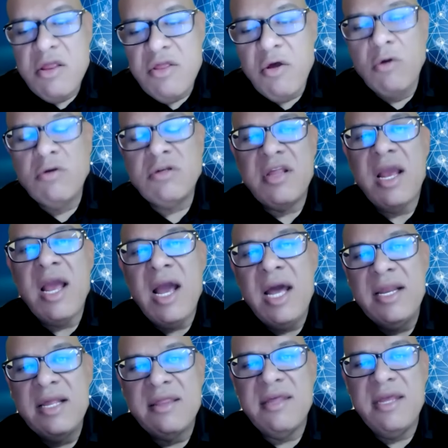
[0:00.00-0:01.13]
those are the
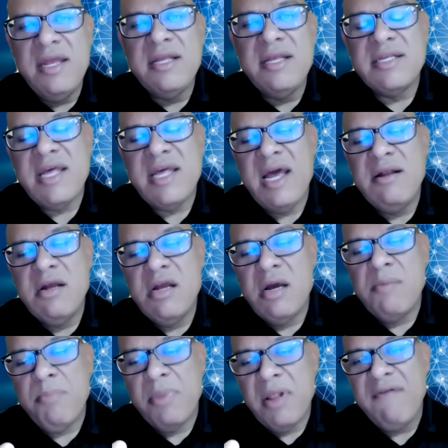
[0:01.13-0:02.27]
kind of things that
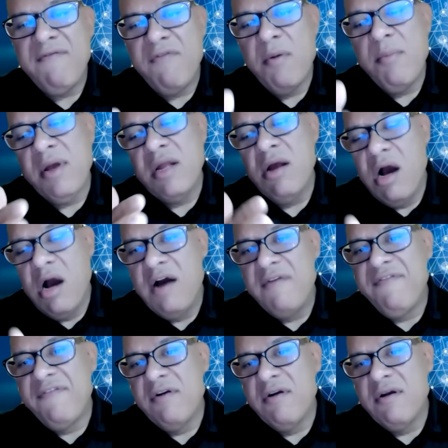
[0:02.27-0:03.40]
a platform can
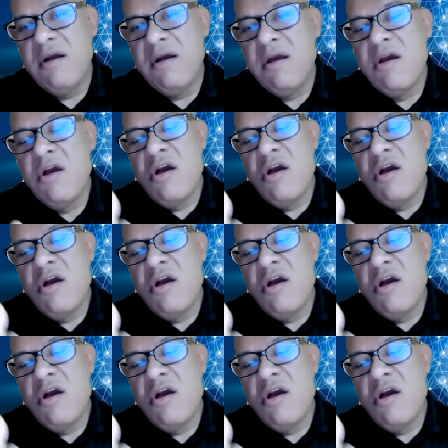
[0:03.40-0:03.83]
offer